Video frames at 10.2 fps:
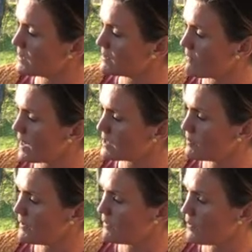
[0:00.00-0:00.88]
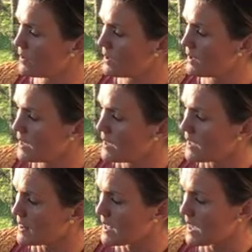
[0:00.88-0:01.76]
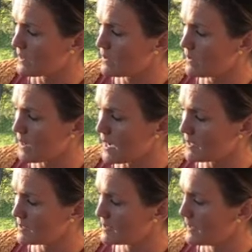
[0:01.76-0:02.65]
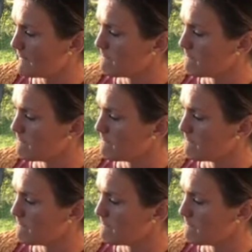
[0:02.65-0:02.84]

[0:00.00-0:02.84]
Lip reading: as fast before, and that Lorax,